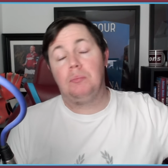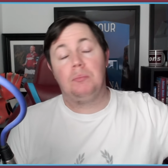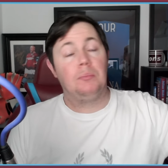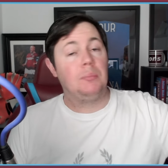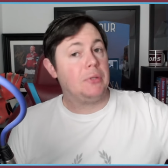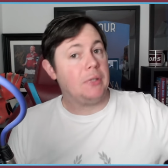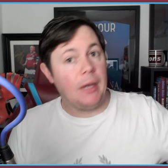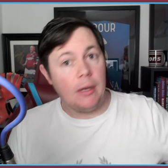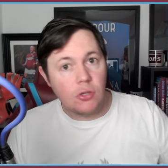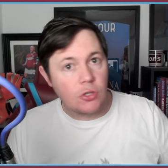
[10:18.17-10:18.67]

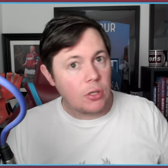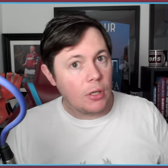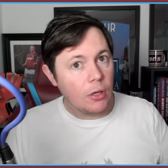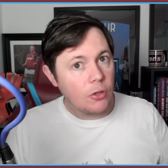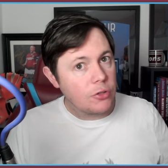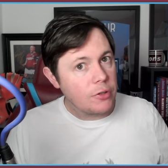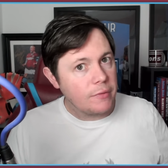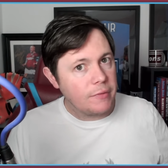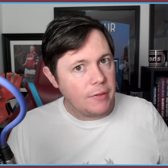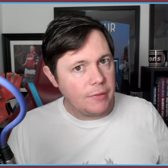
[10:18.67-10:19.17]
potentially
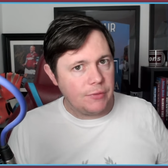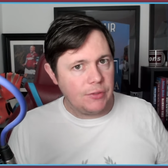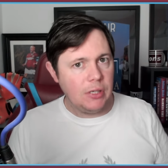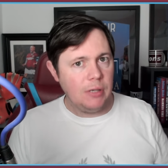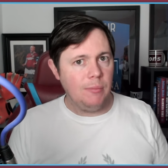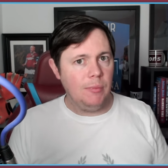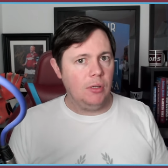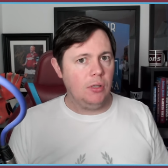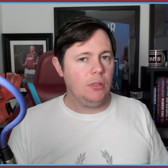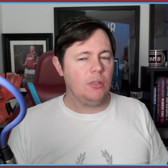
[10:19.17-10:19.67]

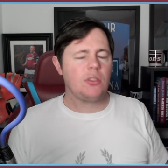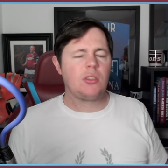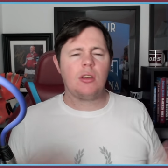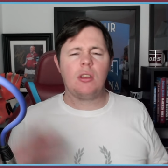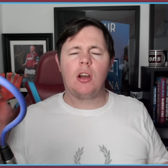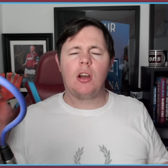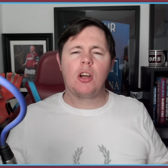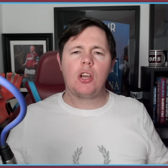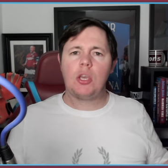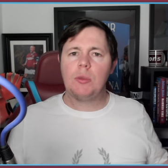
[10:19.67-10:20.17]
115 million. There's an
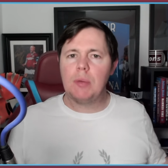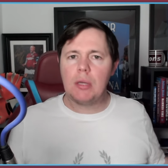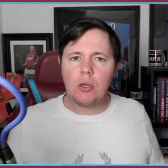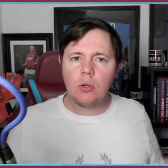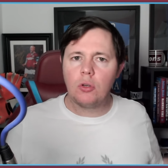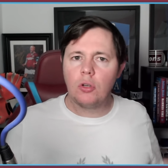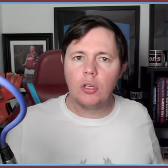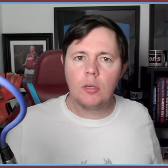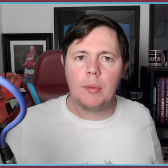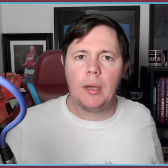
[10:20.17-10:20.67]
argument
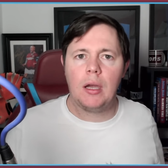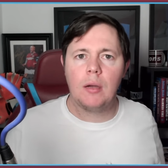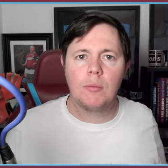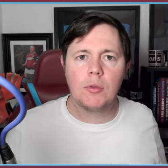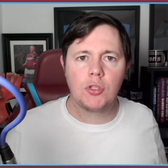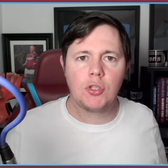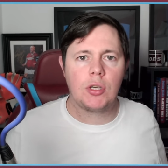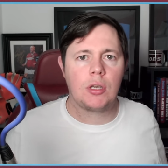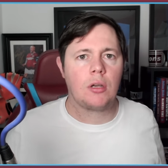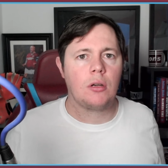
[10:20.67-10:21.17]
going on about how
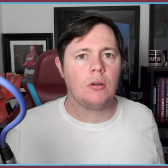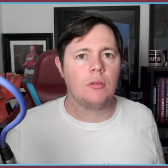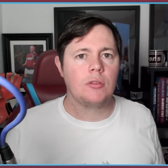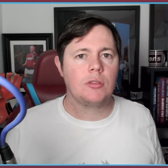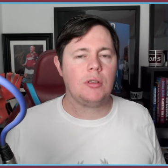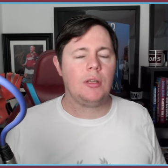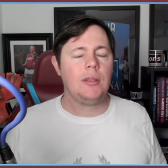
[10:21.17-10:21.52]
much he costs.